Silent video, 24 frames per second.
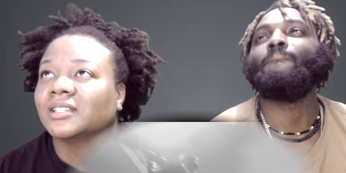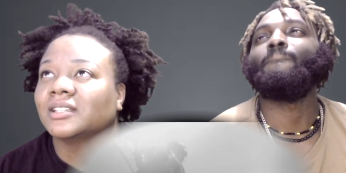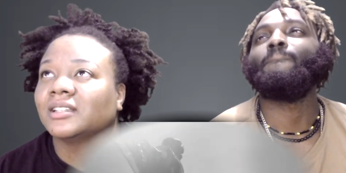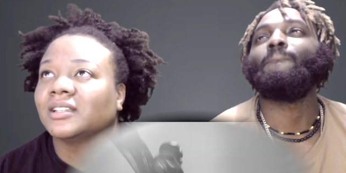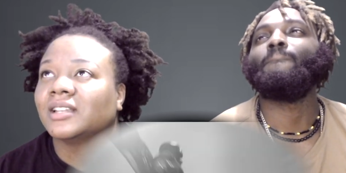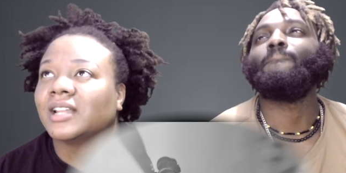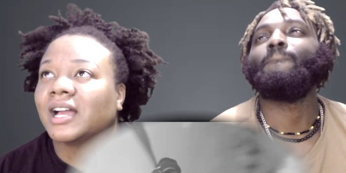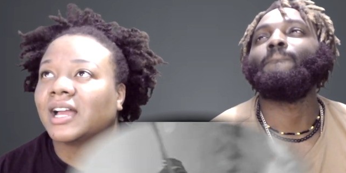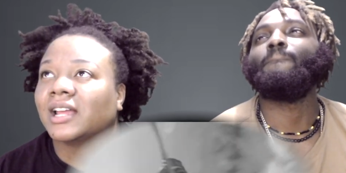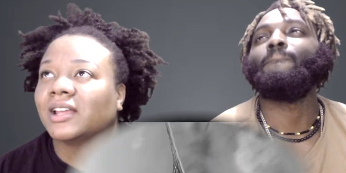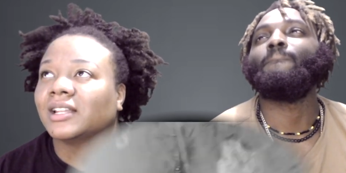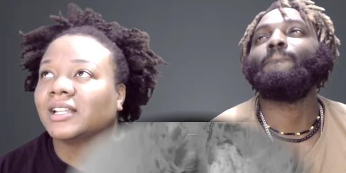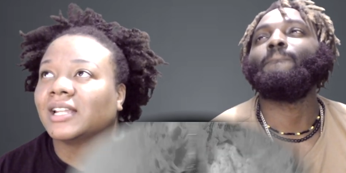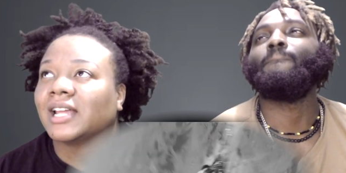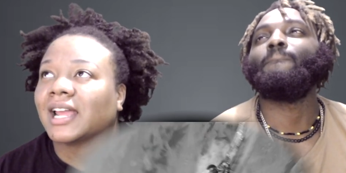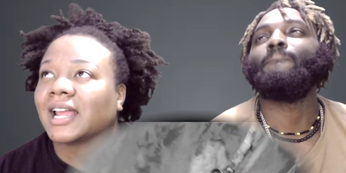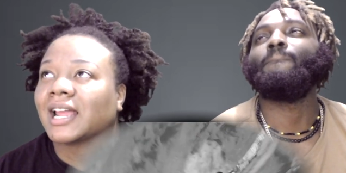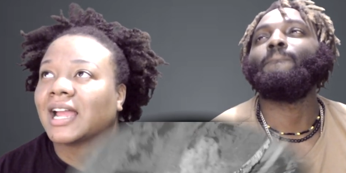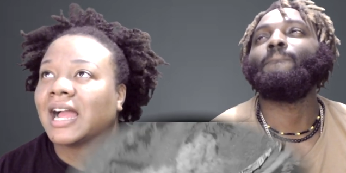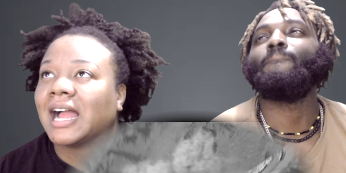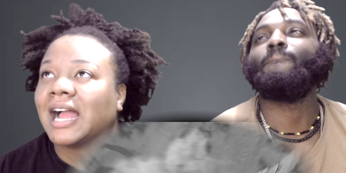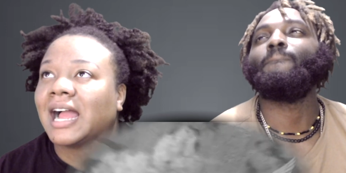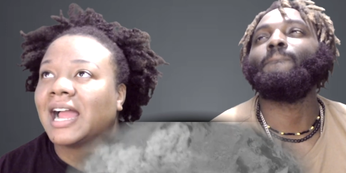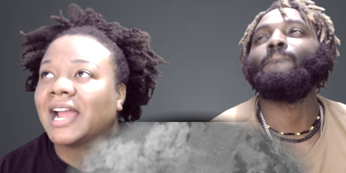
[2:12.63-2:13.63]
Speaker 1: Now you're like,
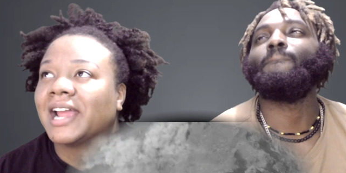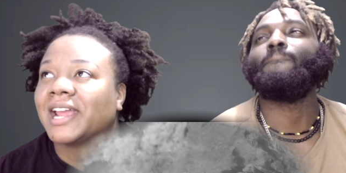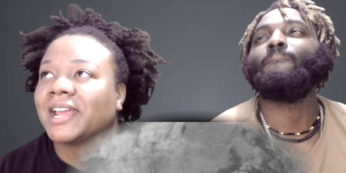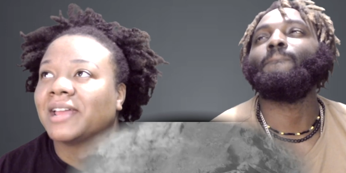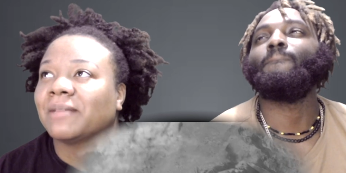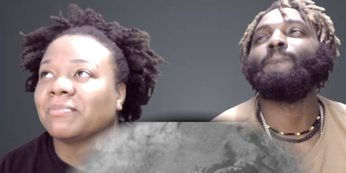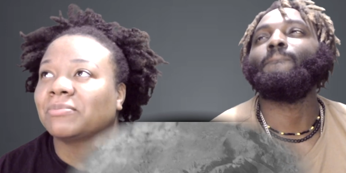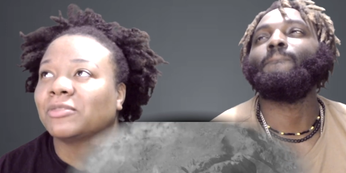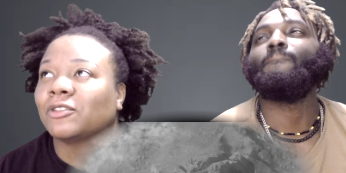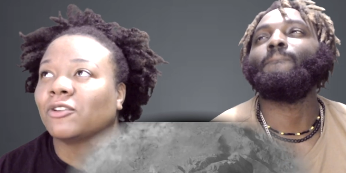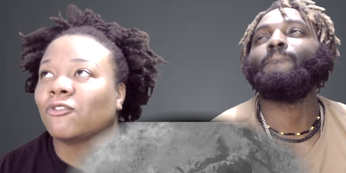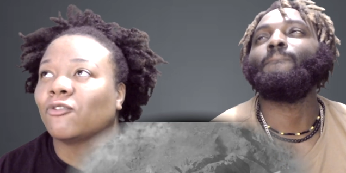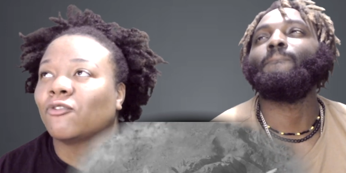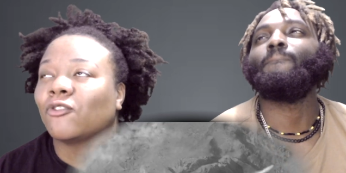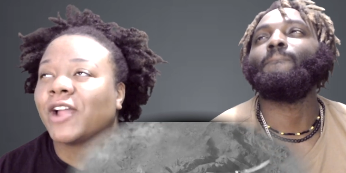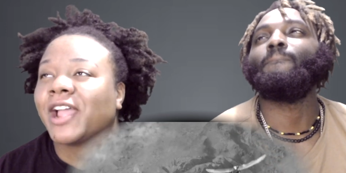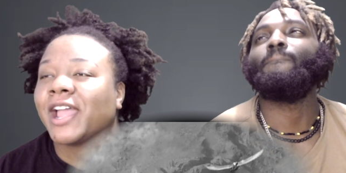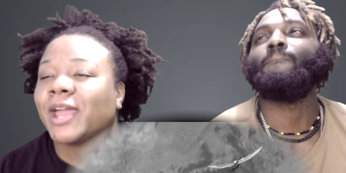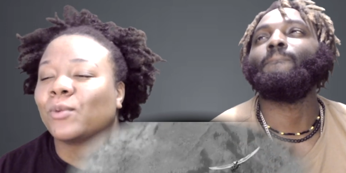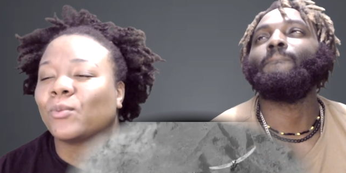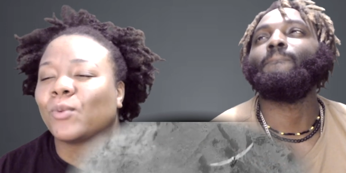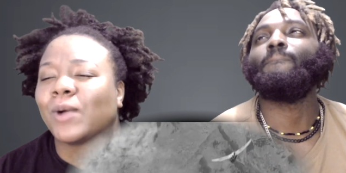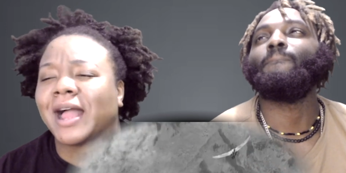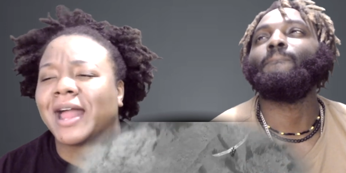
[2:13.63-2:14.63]
I am the
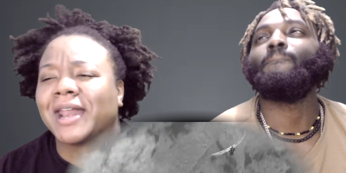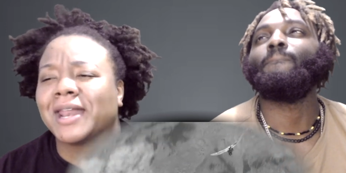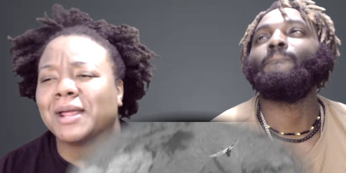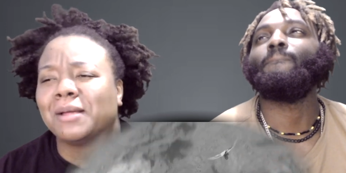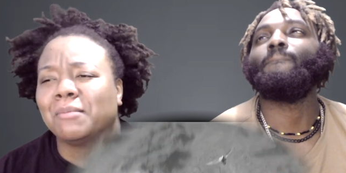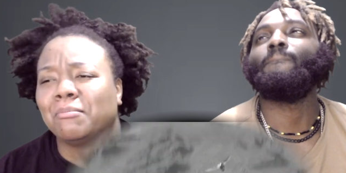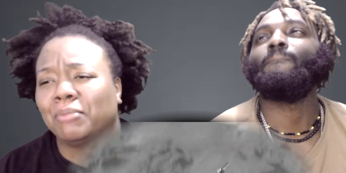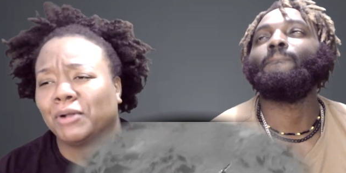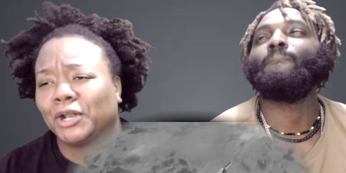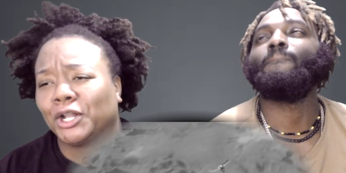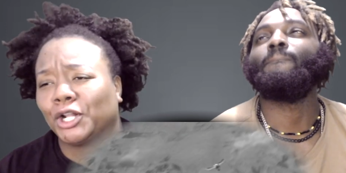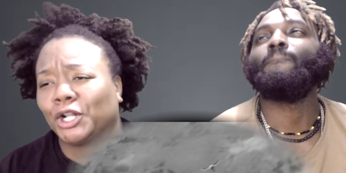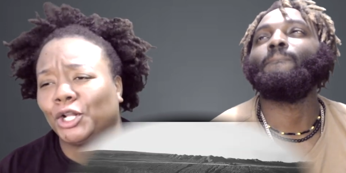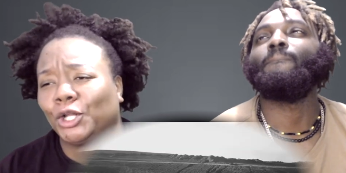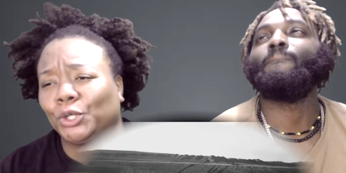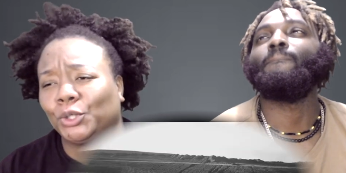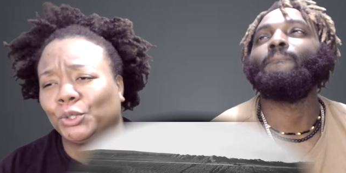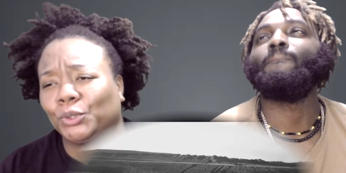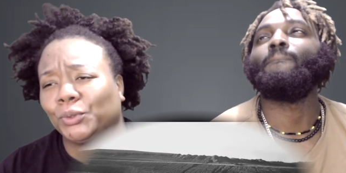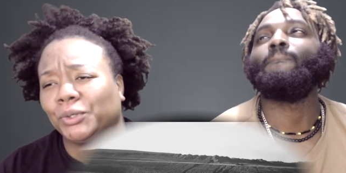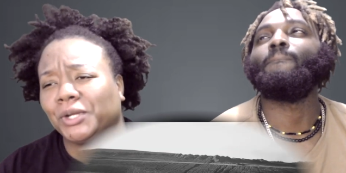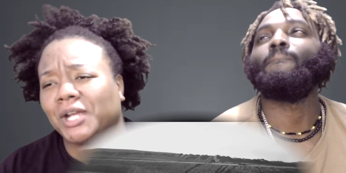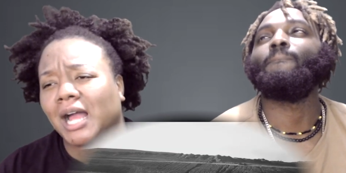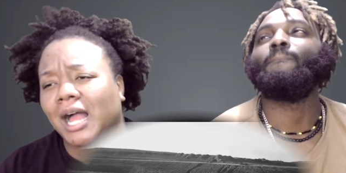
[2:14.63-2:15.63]
red, white, and
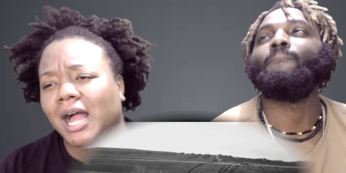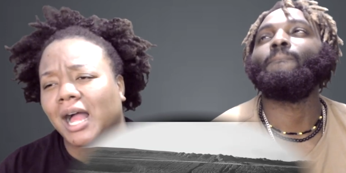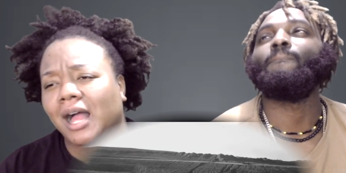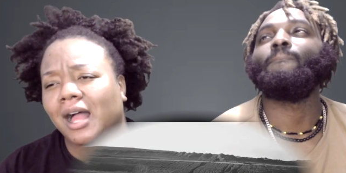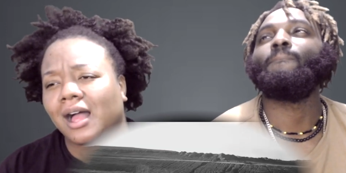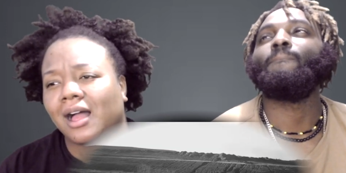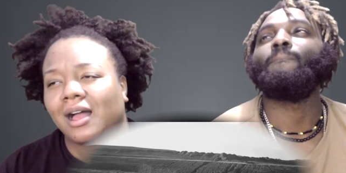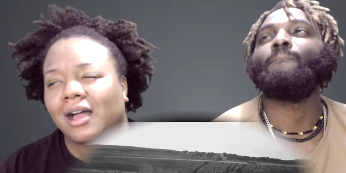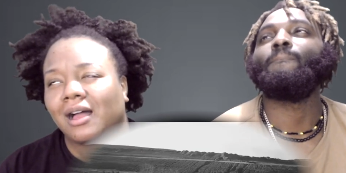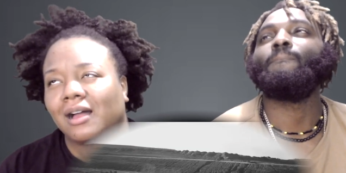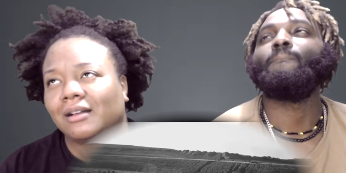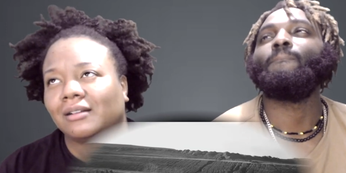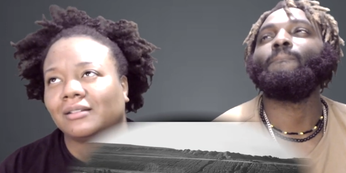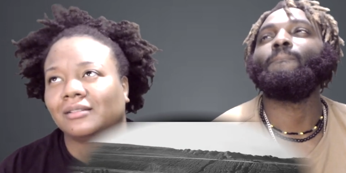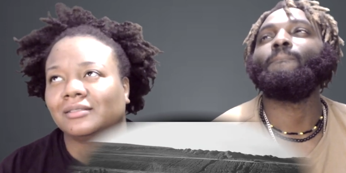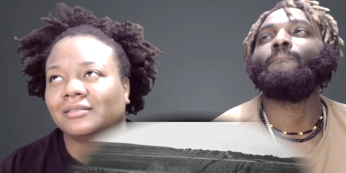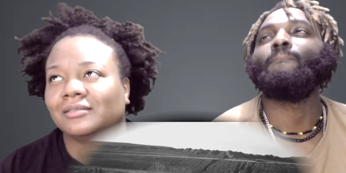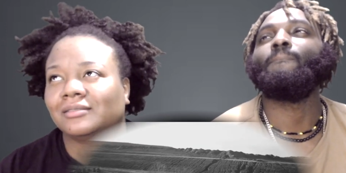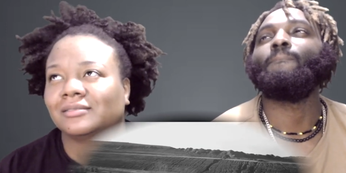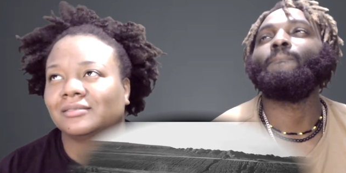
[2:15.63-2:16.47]
blue, y'all.